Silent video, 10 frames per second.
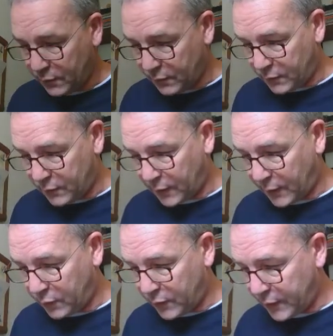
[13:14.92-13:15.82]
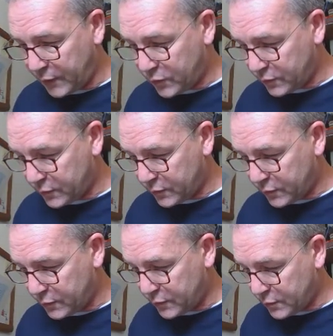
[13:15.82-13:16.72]
The calculations
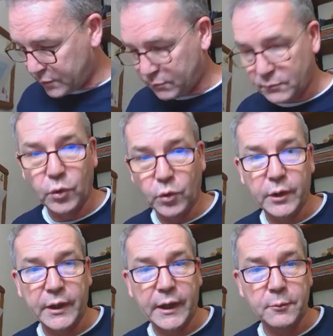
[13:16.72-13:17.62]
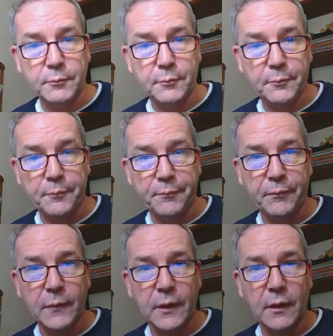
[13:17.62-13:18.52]
work out,
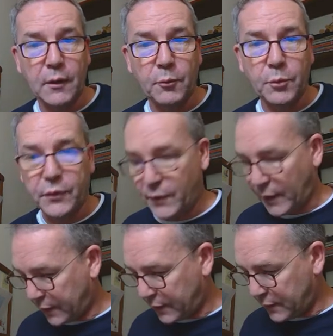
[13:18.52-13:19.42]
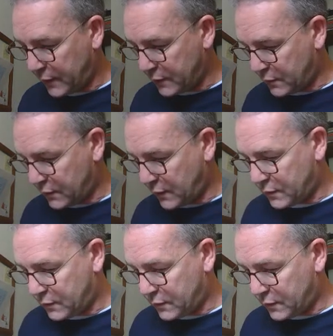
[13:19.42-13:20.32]
but
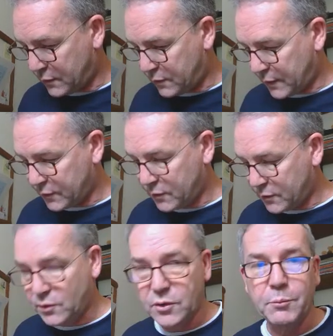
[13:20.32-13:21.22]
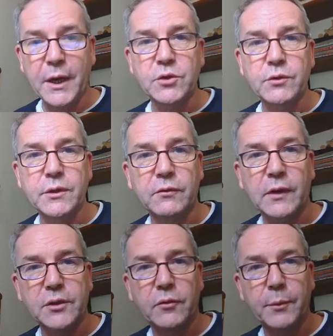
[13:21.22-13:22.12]
that's too major a deflection
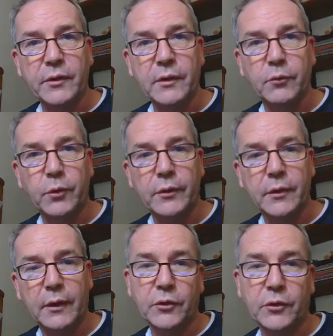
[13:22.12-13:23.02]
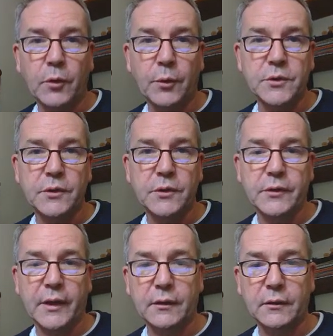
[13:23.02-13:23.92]
for me to live with. I've got two options. I
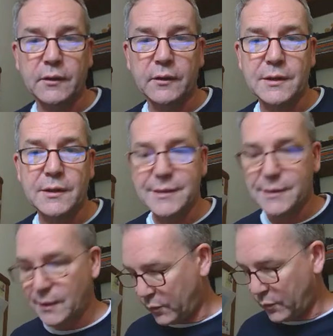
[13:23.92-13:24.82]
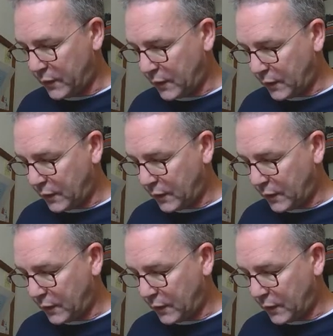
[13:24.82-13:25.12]
can stick with the